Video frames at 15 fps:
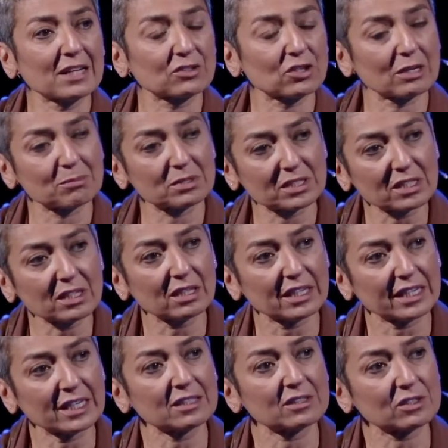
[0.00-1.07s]
I'm still
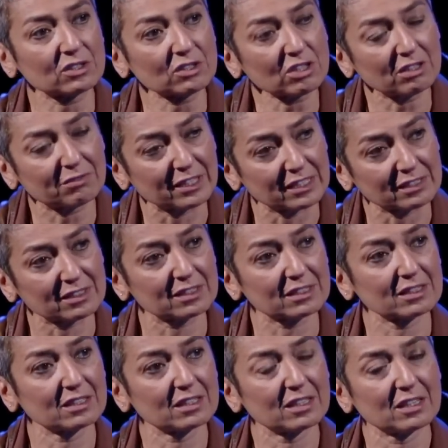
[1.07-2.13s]
in service.
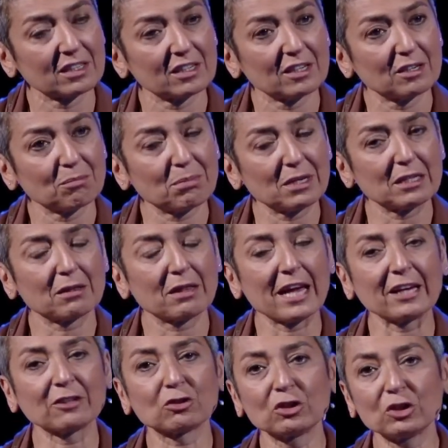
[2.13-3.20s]
But they
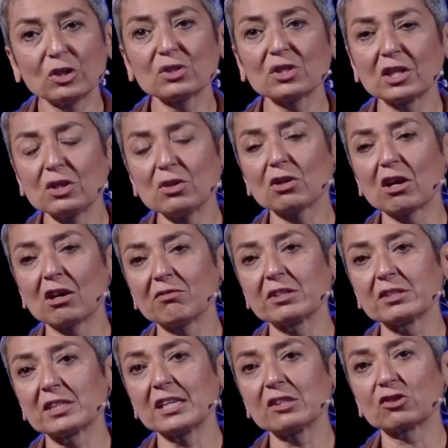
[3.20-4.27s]
introduce a new
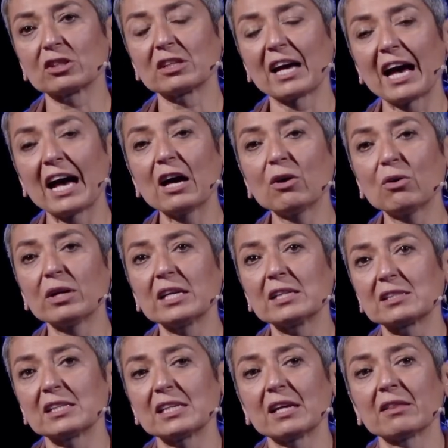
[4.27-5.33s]
conversation. How is
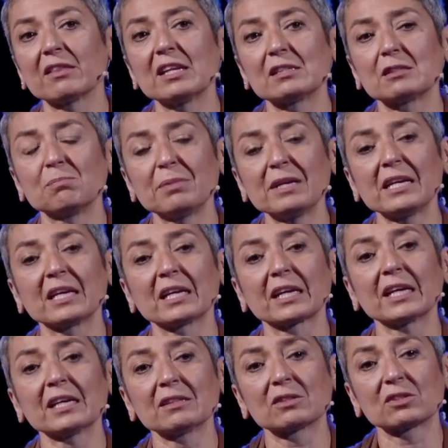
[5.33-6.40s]
this being
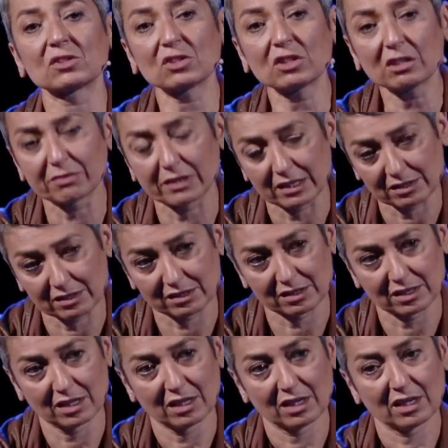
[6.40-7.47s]
in service
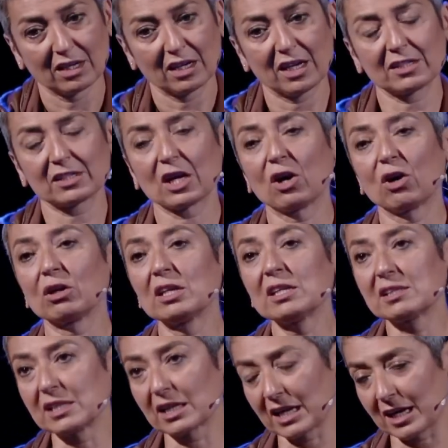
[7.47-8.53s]
is a
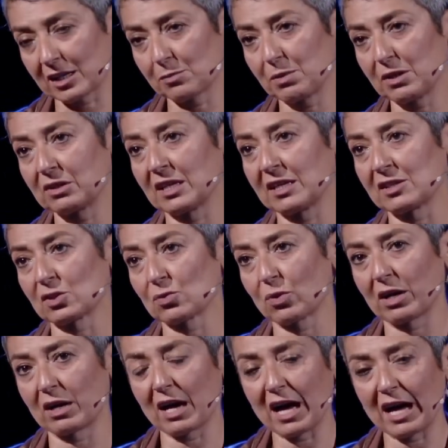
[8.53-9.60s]
holistic experience
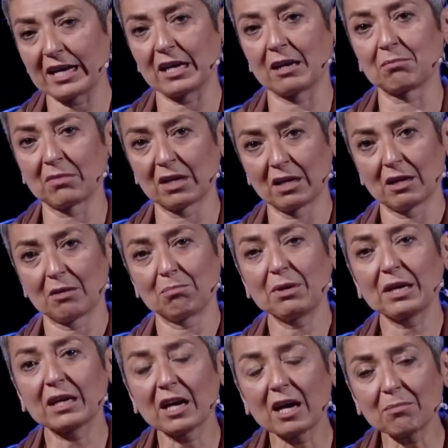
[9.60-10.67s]
where I am
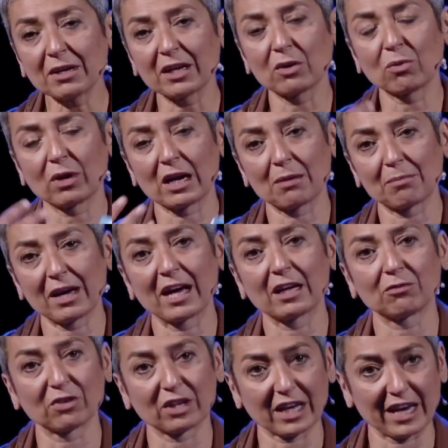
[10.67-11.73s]
becoming what I'm
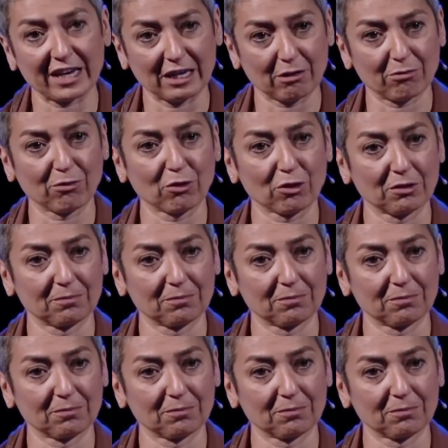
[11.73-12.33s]
advocating for.